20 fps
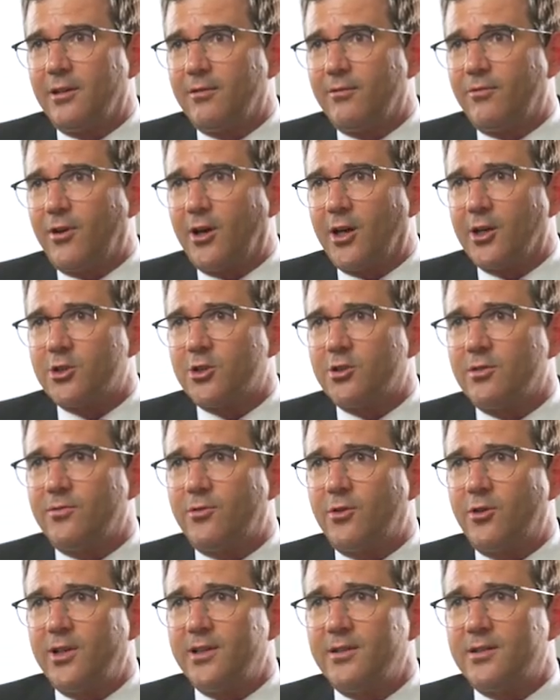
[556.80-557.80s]
infarction,
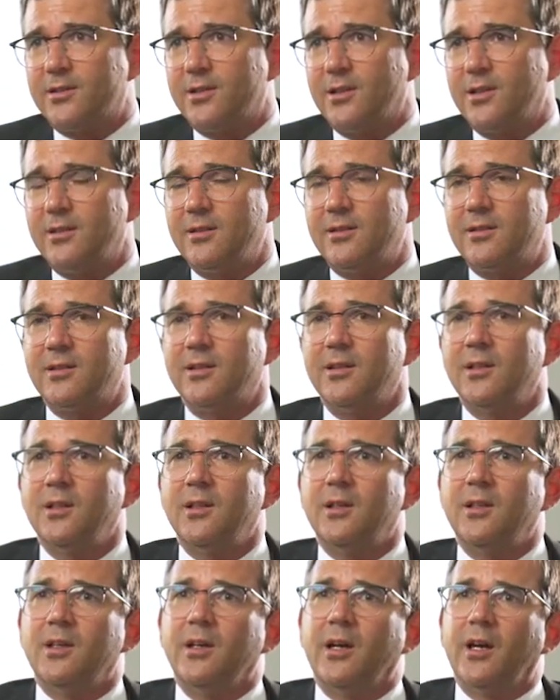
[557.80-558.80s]
for instance.
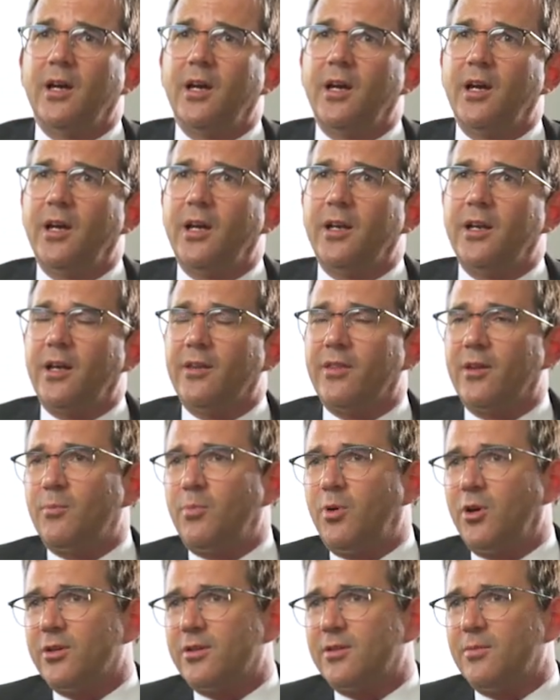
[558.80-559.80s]
Another
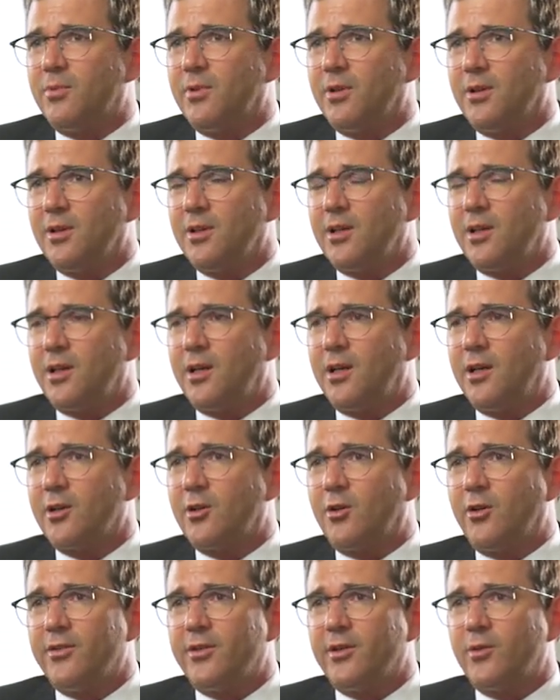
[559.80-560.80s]
possible
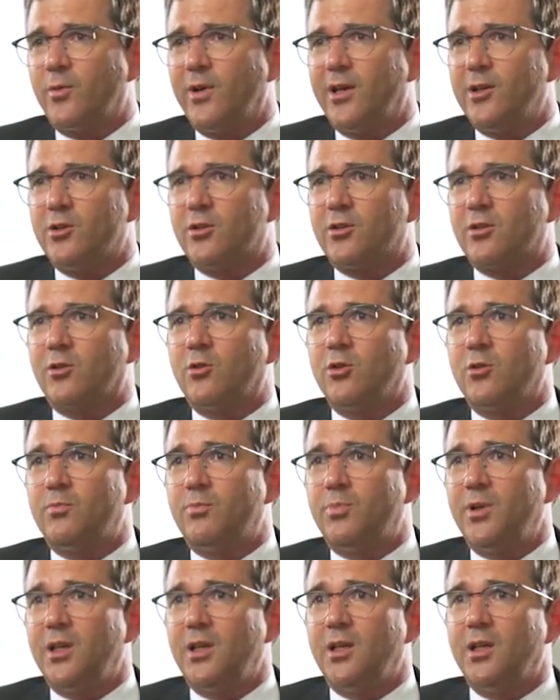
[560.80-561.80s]
consequence could
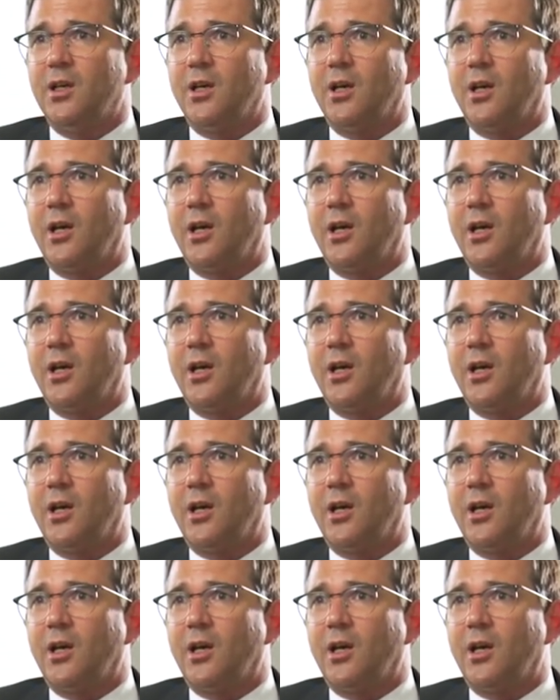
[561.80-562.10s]
be